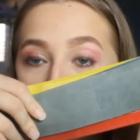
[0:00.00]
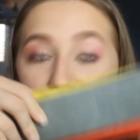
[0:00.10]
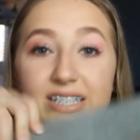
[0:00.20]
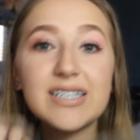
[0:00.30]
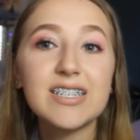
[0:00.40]

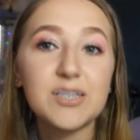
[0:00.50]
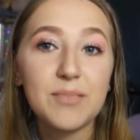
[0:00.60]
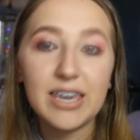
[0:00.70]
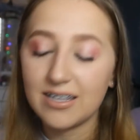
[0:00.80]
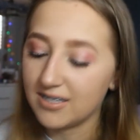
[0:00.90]
resistance
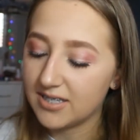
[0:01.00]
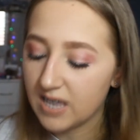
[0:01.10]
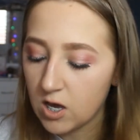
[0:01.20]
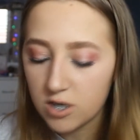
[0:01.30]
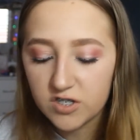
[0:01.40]
bands.
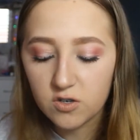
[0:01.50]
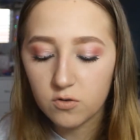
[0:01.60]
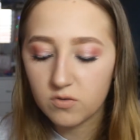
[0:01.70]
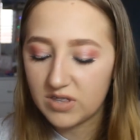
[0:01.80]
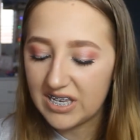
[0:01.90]

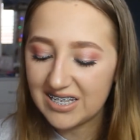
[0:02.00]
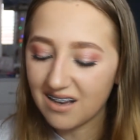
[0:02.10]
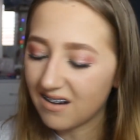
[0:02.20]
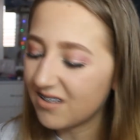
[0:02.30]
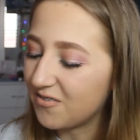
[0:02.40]
So these
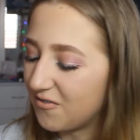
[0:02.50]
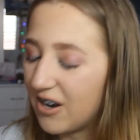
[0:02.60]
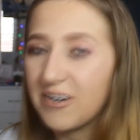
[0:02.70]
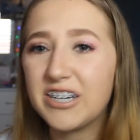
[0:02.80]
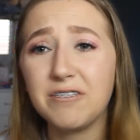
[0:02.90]
aren't
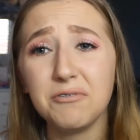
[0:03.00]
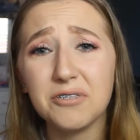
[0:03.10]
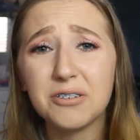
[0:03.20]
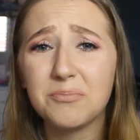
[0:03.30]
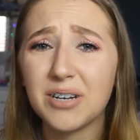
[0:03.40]
very
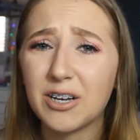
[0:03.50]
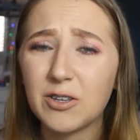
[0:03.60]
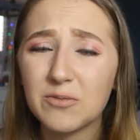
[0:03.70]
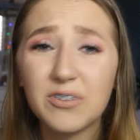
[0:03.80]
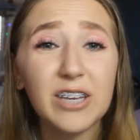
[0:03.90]
good, but I
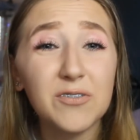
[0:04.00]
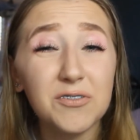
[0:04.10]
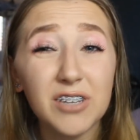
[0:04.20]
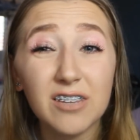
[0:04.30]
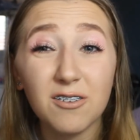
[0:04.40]
got them for like
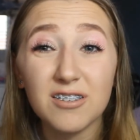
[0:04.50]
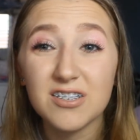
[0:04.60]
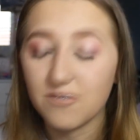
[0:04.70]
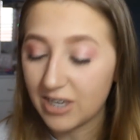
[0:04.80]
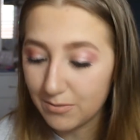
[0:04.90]
$15
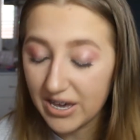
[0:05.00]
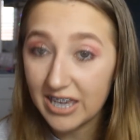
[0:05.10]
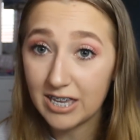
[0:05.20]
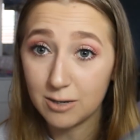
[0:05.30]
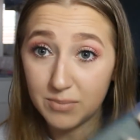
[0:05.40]
off
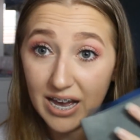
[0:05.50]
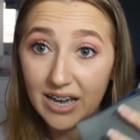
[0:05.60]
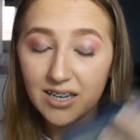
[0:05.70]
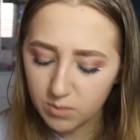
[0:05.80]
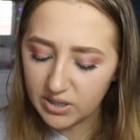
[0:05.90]
eBay in a
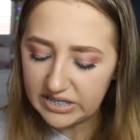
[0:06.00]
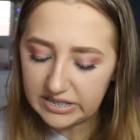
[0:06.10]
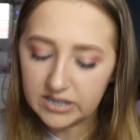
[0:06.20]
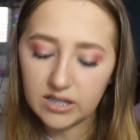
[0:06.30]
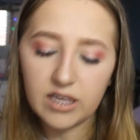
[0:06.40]
pack.
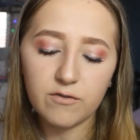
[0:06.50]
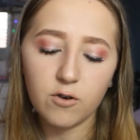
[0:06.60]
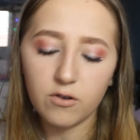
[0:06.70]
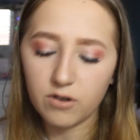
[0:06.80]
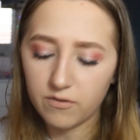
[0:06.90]
Basically, they've
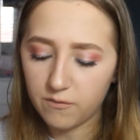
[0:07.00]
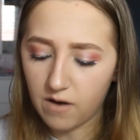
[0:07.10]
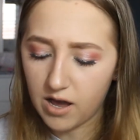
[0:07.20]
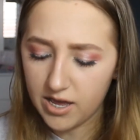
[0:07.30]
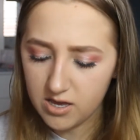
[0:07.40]
got
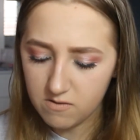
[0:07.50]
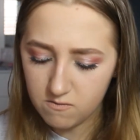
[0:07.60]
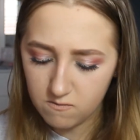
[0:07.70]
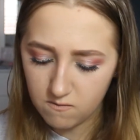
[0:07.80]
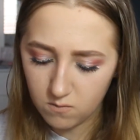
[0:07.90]
5.
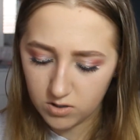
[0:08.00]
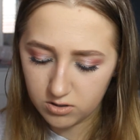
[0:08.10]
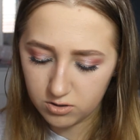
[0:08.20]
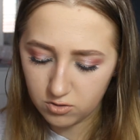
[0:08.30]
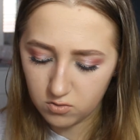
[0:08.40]

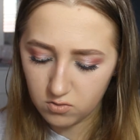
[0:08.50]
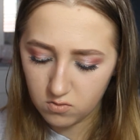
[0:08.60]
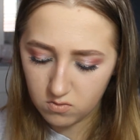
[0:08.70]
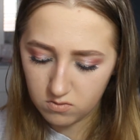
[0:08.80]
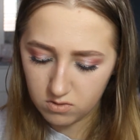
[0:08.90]
1,
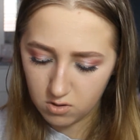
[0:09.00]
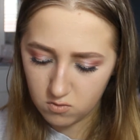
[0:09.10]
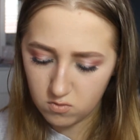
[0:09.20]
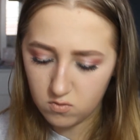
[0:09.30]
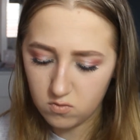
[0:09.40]
2,
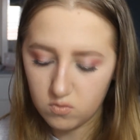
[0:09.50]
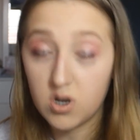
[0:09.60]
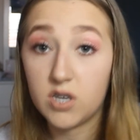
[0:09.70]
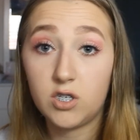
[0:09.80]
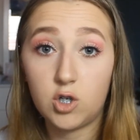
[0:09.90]
no,
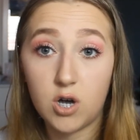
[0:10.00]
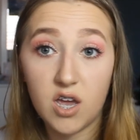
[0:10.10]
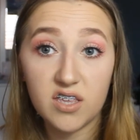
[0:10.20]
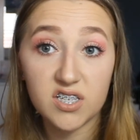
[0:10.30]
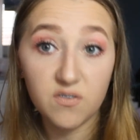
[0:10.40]
nice
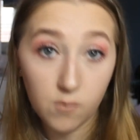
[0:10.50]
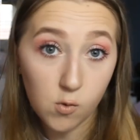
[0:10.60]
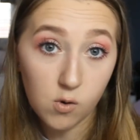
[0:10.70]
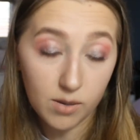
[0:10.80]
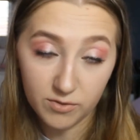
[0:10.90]
try, there's
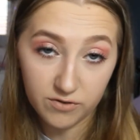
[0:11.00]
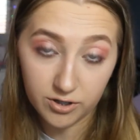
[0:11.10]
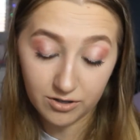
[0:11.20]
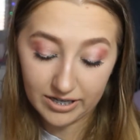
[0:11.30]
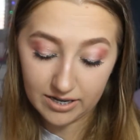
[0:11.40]
4. I'm not
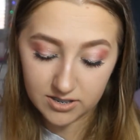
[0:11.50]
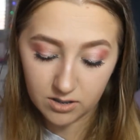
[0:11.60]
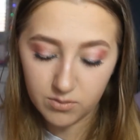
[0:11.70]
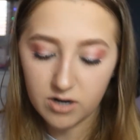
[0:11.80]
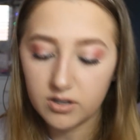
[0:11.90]
very good at
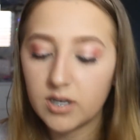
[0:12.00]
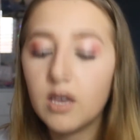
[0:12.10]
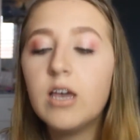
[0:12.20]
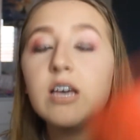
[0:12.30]
counting apparently.